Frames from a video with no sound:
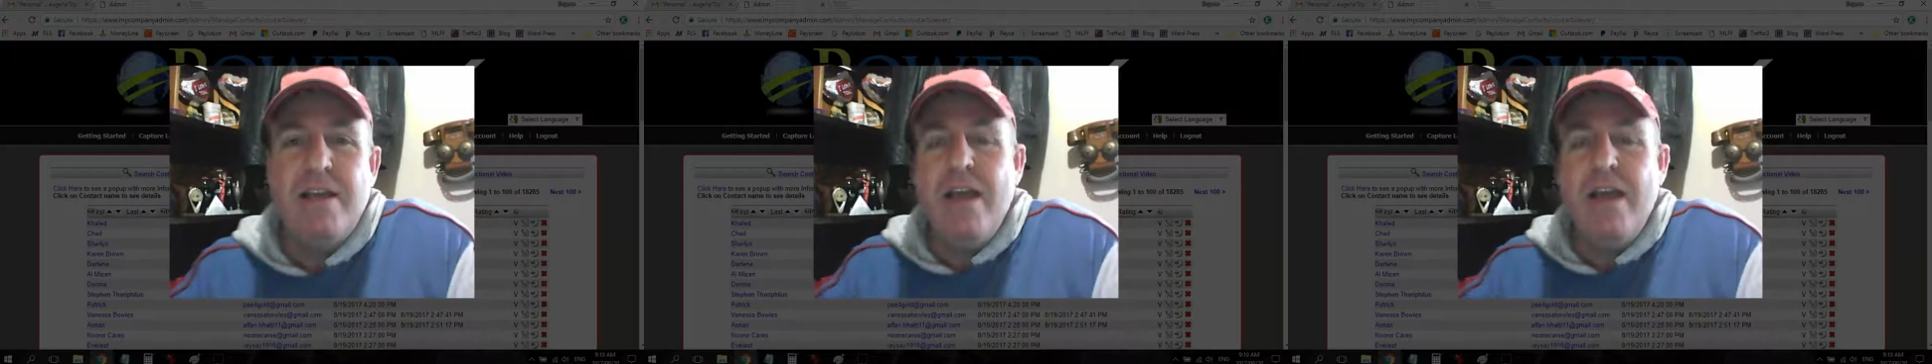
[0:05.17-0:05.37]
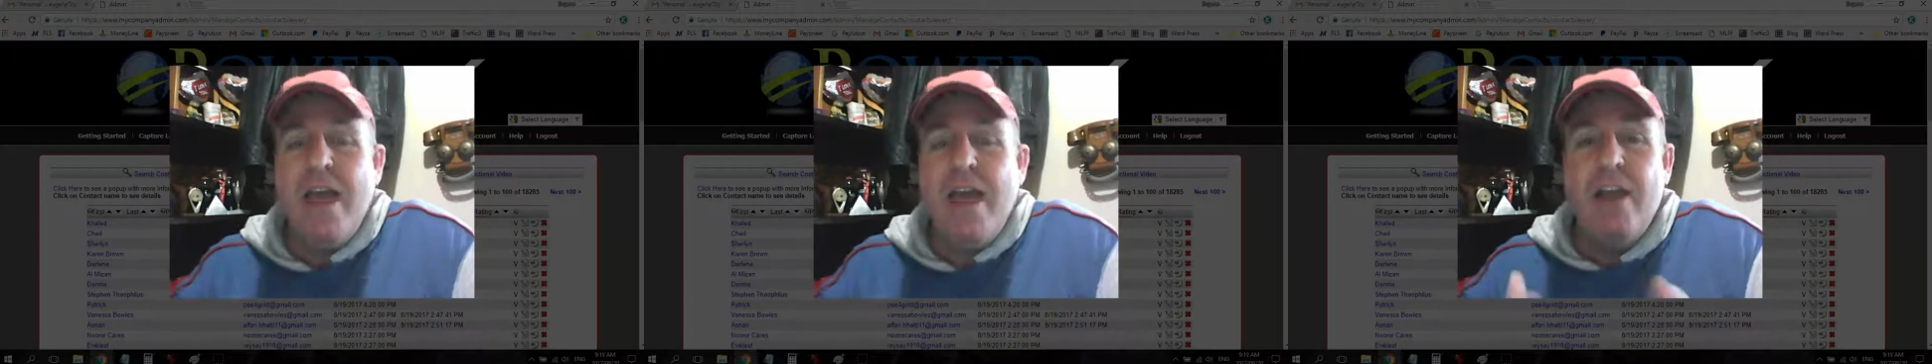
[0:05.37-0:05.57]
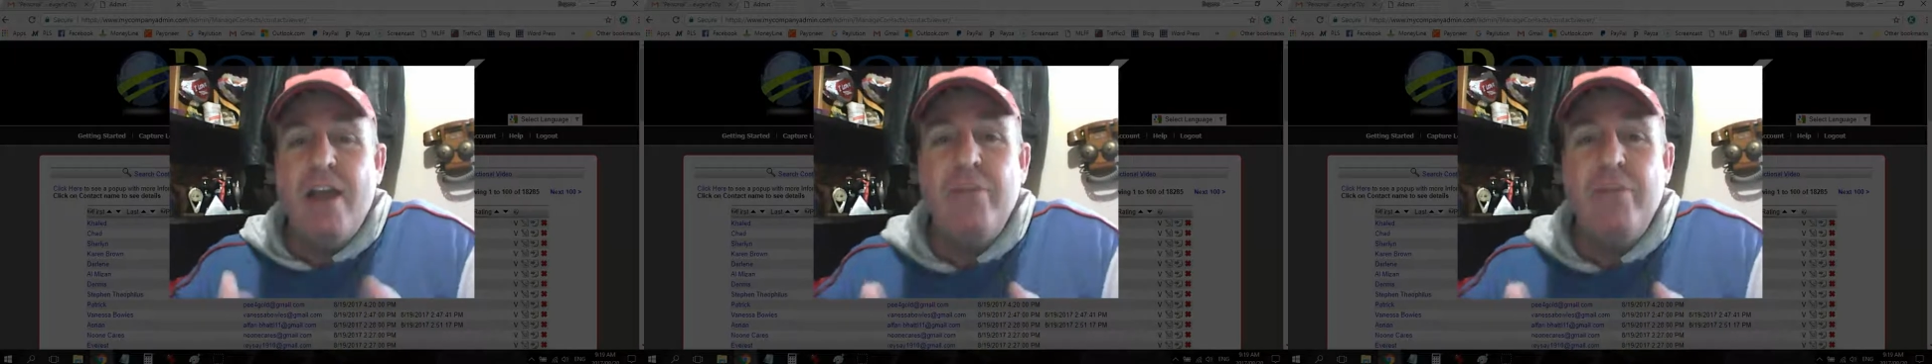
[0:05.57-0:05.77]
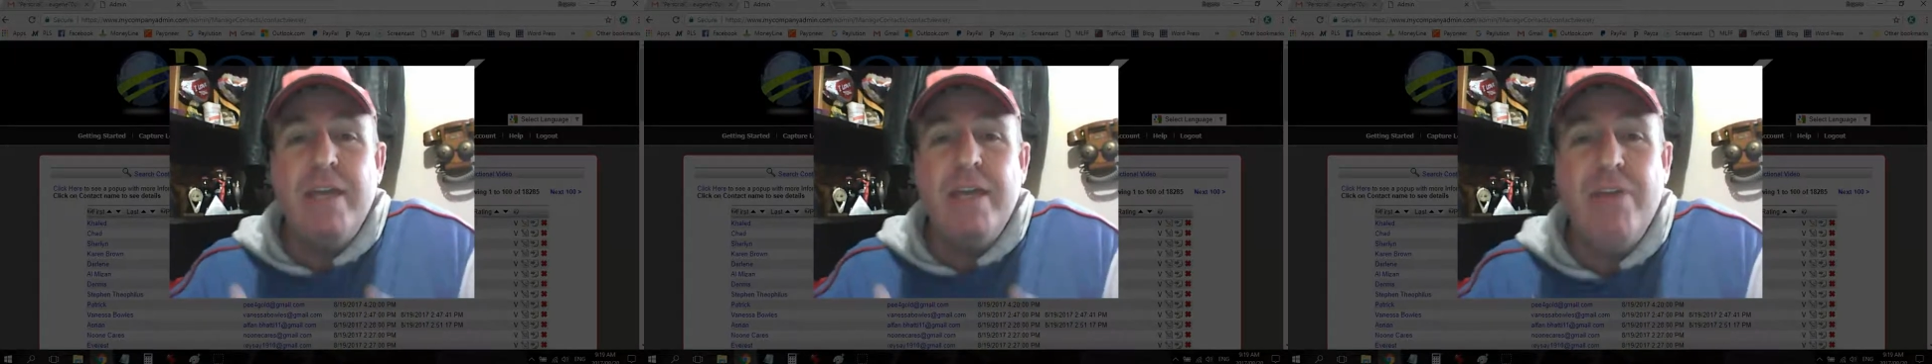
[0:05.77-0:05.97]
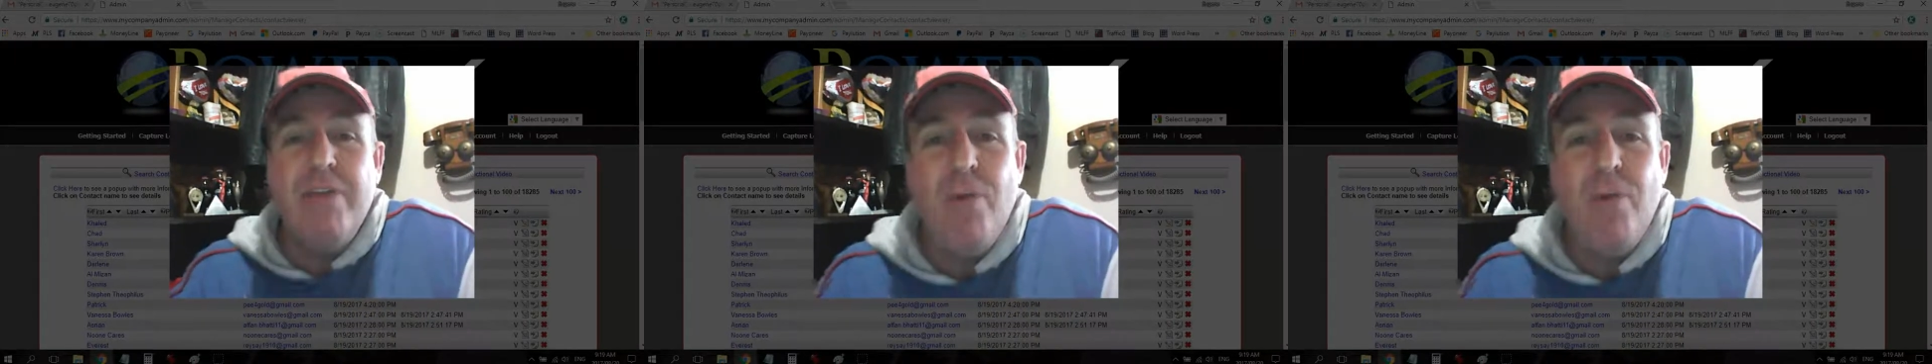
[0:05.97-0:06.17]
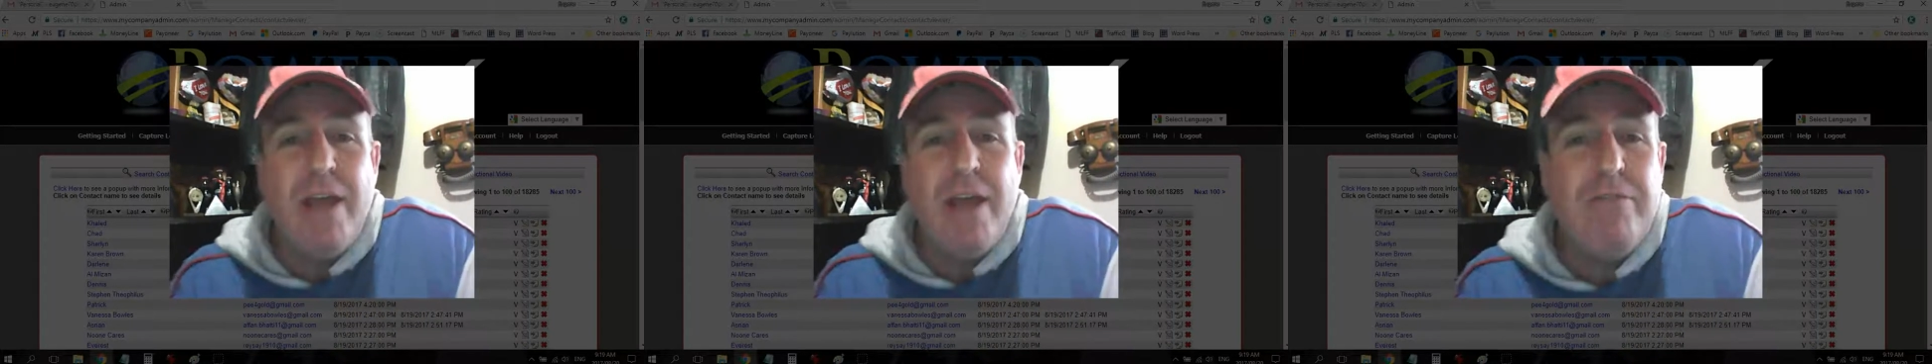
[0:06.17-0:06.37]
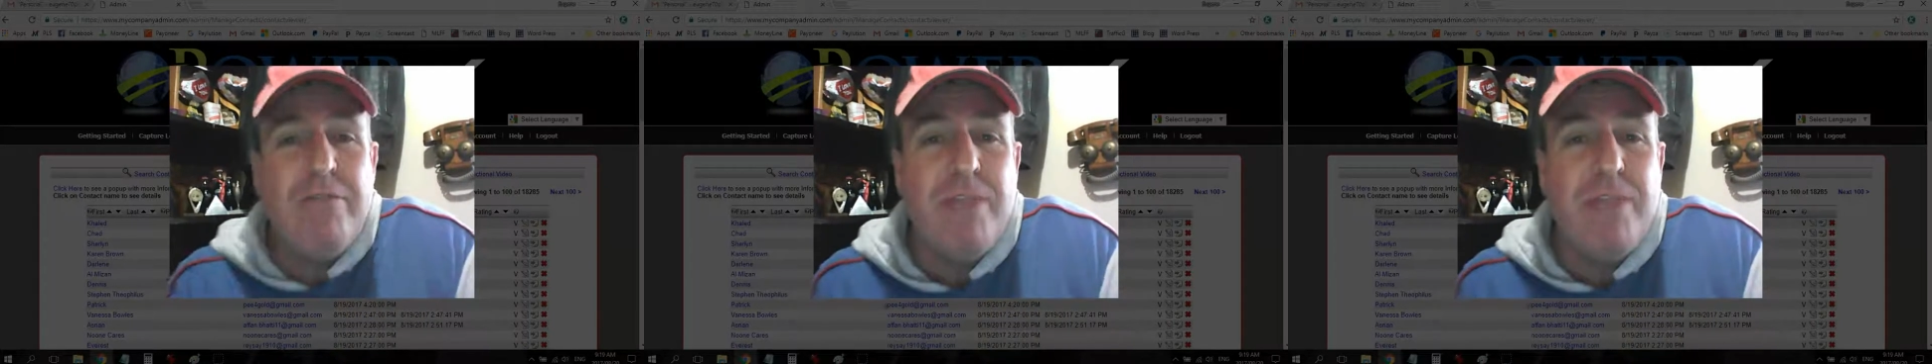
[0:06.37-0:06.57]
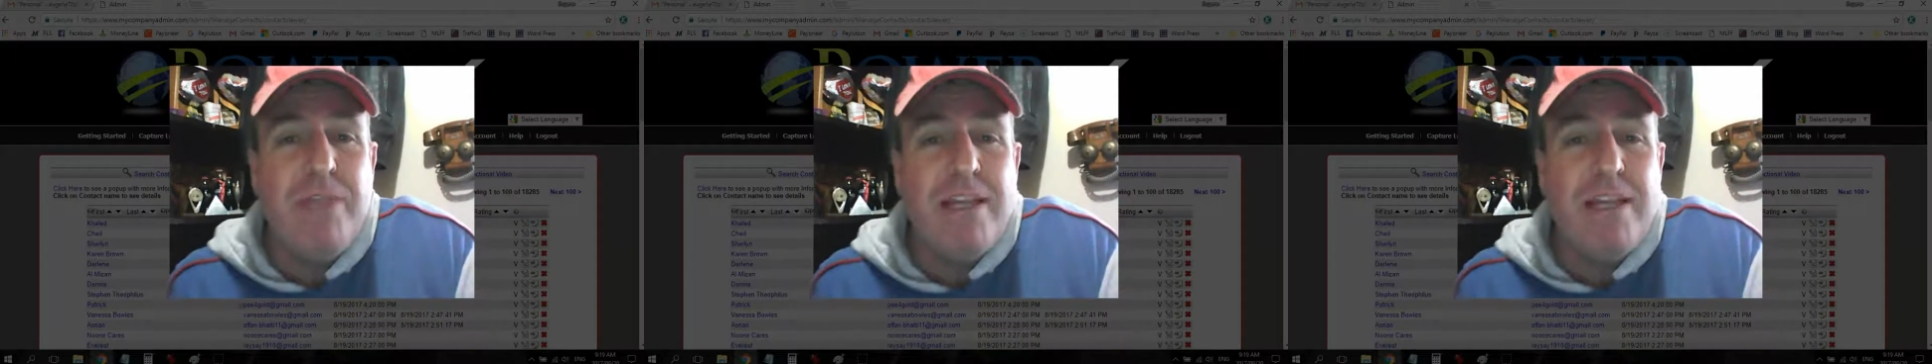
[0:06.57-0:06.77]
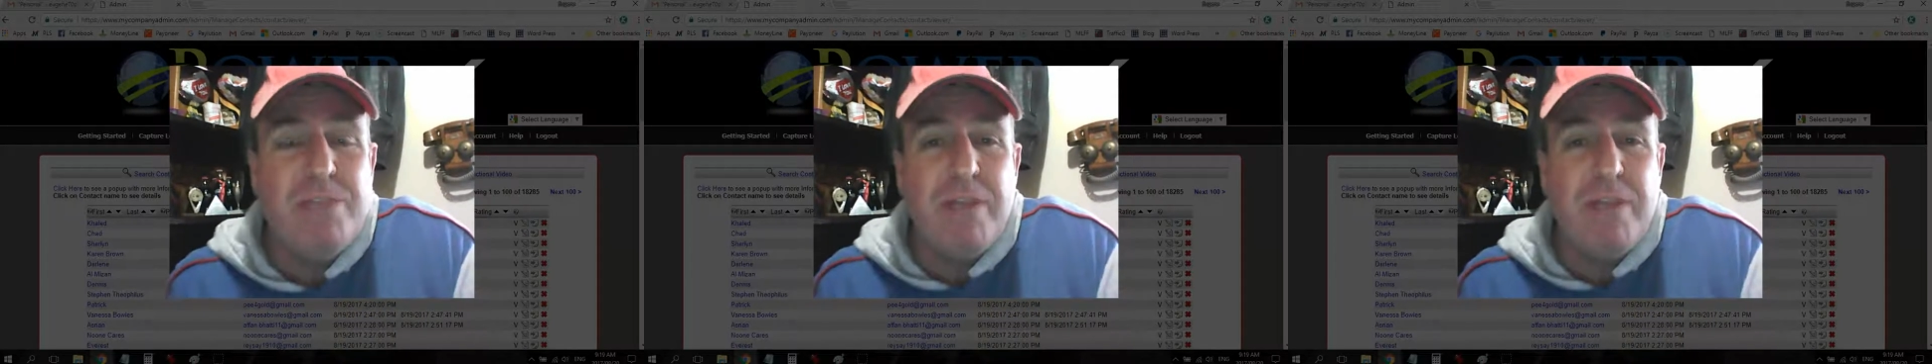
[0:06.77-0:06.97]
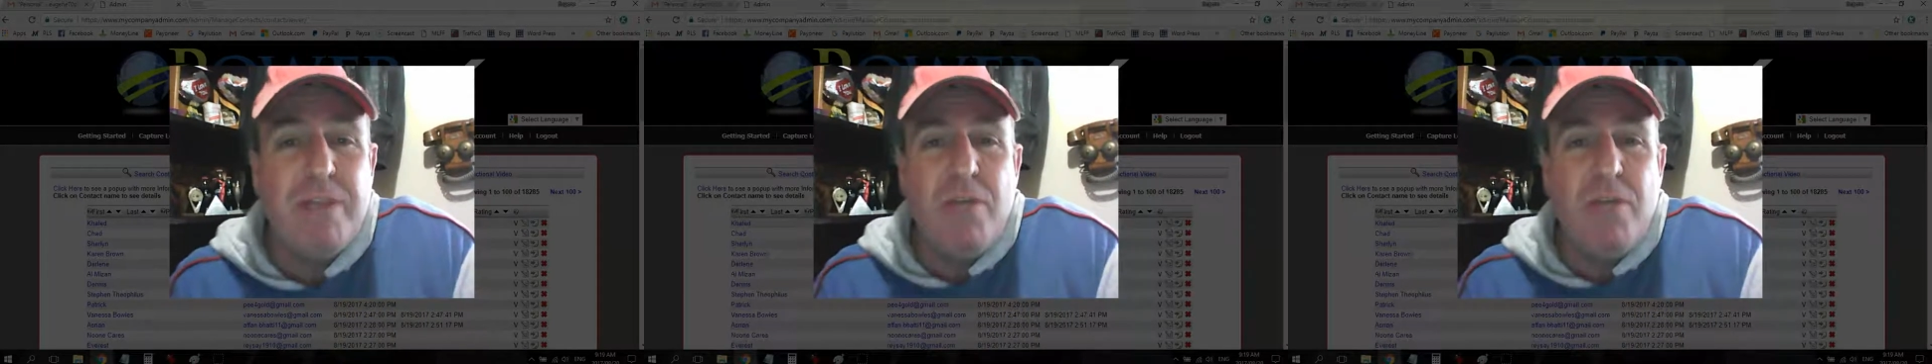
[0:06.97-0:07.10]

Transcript: and I've been giving away a free list building